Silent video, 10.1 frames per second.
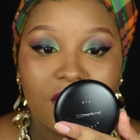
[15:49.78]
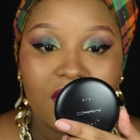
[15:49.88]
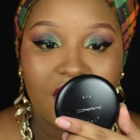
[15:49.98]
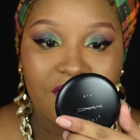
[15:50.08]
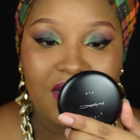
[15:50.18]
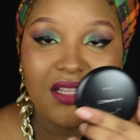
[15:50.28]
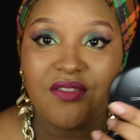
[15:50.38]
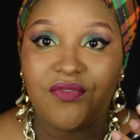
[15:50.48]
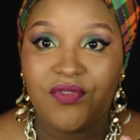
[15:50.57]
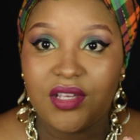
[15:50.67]
Definitely
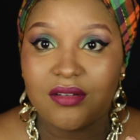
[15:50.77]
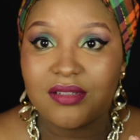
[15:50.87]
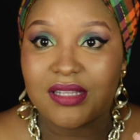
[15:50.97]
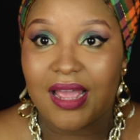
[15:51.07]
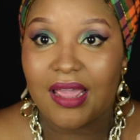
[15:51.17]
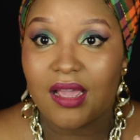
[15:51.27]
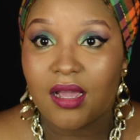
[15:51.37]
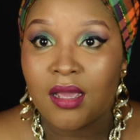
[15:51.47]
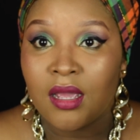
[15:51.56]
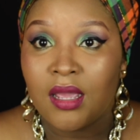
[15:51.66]
feels like
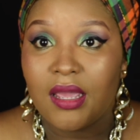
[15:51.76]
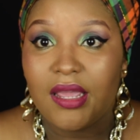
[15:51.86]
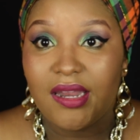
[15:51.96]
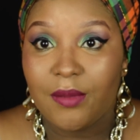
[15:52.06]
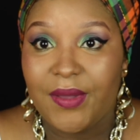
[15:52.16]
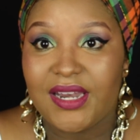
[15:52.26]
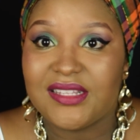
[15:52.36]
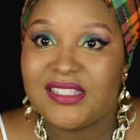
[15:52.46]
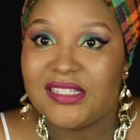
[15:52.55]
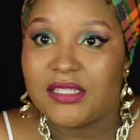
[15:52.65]

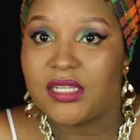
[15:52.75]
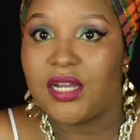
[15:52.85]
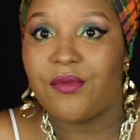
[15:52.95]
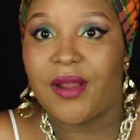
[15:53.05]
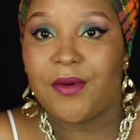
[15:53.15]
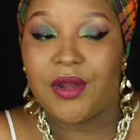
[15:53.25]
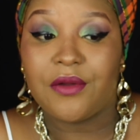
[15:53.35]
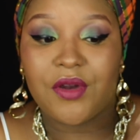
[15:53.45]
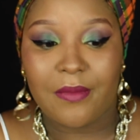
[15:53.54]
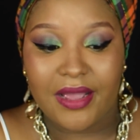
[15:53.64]
independent season. It
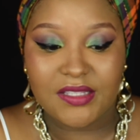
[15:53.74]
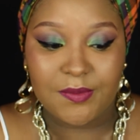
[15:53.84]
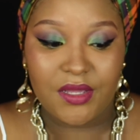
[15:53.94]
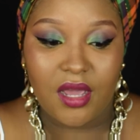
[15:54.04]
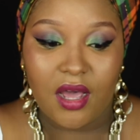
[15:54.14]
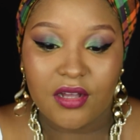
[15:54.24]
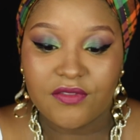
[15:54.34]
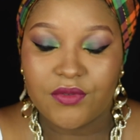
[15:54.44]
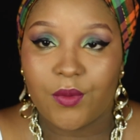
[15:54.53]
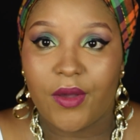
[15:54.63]
reminds me
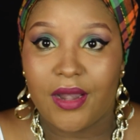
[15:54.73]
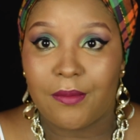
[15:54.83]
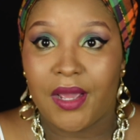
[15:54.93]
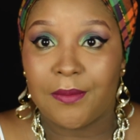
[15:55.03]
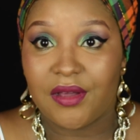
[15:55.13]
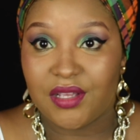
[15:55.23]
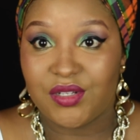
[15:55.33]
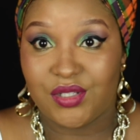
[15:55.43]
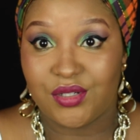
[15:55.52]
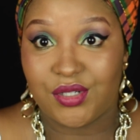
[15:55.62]
of when my mother
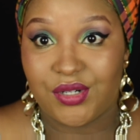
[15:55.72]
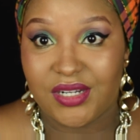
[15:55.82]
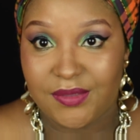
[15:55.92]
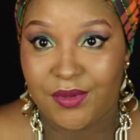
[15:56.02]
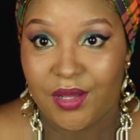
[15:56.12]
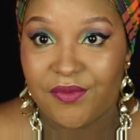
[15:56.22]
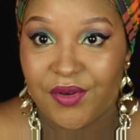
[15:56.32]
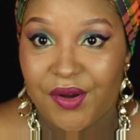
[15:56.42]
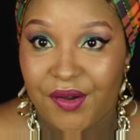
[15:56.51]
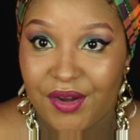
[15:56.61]
used to dress me up for
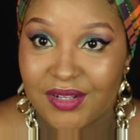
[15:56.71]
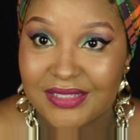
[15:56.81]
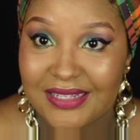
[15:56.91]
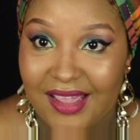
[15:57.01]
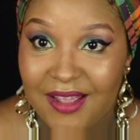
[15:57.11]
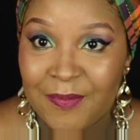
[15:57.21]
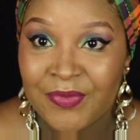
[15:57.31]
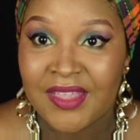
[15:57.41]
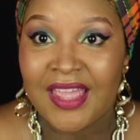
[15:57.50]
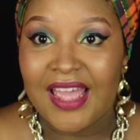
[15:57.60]
Creole Day,
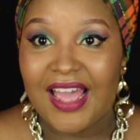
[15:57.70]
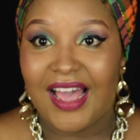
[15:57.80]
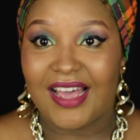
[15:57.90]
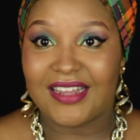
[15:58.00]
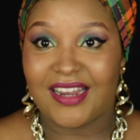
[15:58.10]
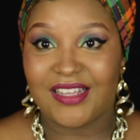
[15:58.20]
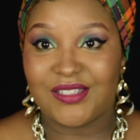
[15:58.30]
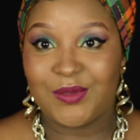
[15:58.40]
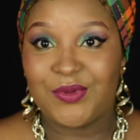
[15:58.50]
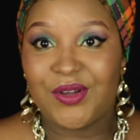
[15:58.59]
and I used
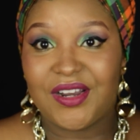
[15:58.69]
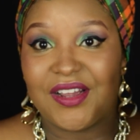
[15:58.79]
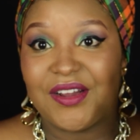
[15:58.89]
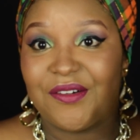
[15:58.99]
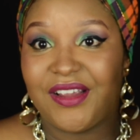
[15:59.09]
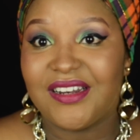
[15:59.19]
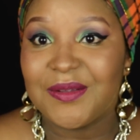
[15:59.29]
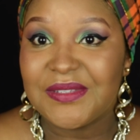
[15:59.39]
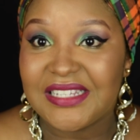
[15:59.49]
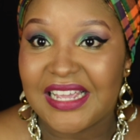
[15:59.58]
to put on her red
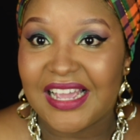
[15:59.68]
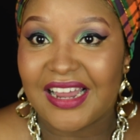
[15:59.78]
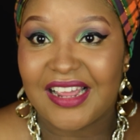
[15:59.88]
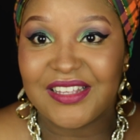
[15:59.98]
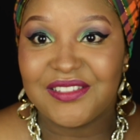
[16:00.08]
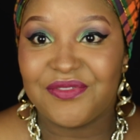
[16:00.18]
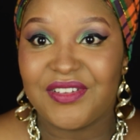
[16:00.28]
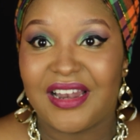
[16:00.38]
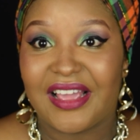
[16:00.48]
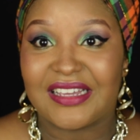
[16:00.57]
lipstick and I used to
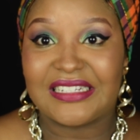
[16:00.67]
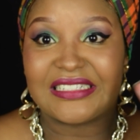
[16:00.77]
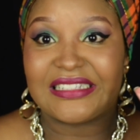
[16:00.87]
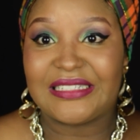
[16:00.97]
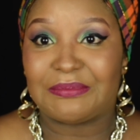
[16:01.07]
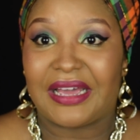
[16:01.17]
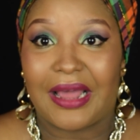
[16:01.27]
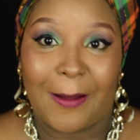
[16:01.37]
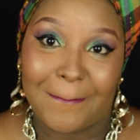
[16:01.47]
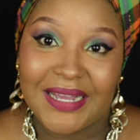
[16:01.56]
feel like a little tea
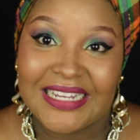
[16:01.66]
madam.